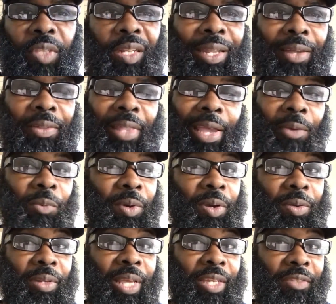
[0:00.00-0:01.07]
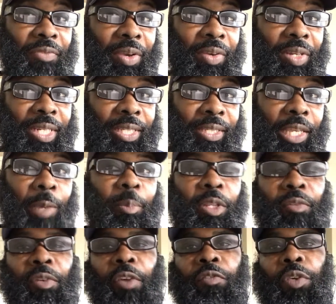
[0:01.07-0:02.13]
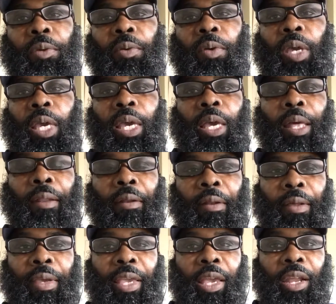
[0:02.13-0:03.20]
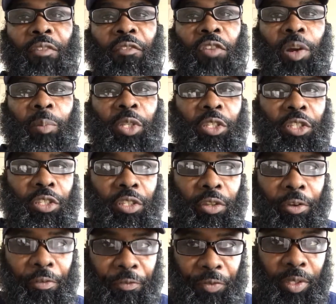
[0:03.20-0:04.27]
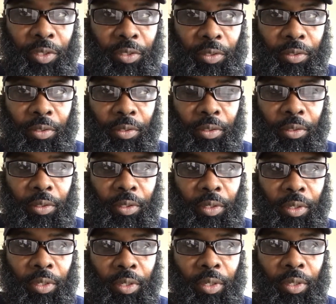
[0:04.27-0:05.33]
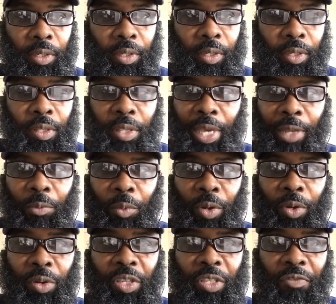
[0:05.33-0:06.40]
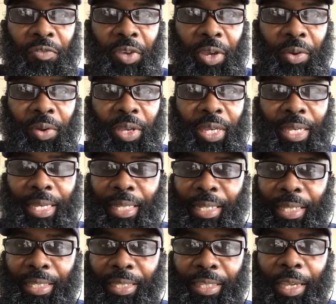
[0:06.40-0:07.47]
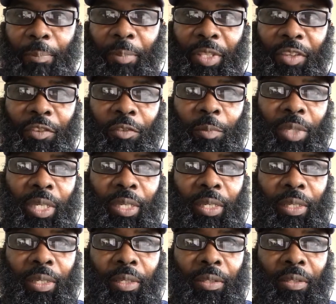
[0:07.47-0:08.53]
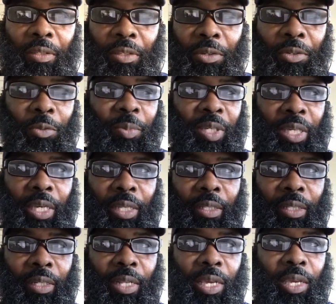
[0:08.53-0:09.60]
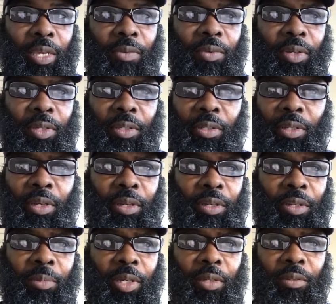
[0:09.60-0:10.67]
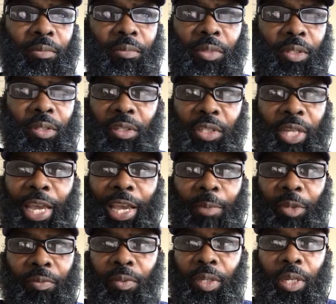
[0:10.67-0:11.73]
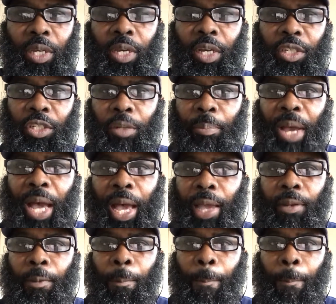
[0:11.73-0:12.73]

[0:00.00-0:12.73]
Now, that word, that's very deceptive. If you look at it from the surface, that word is very deceptive because you'll begin to think, well, he's talking about a Sabbath a Shabbat,